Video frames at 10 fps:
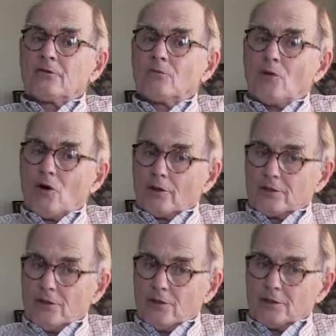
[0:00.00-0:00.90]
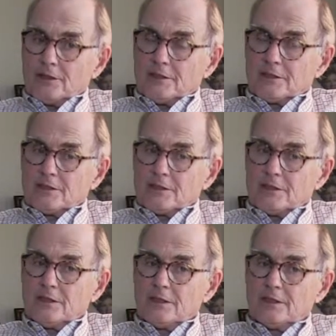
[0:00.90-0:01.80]
to mark targets.
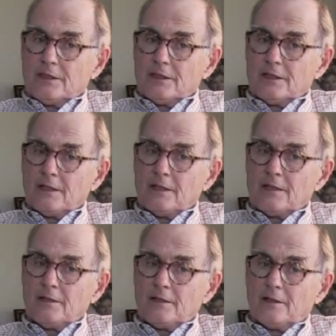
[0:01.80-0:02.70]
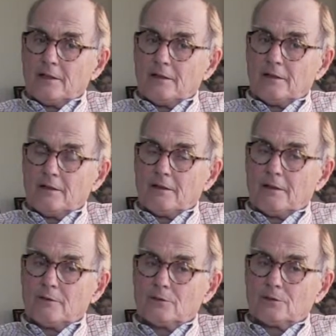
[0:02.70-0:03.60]
And then
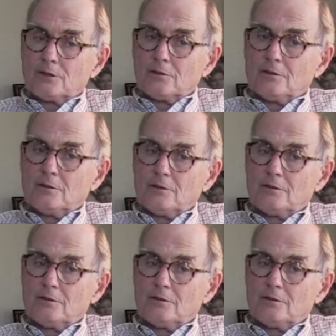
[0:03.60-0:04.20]
there was a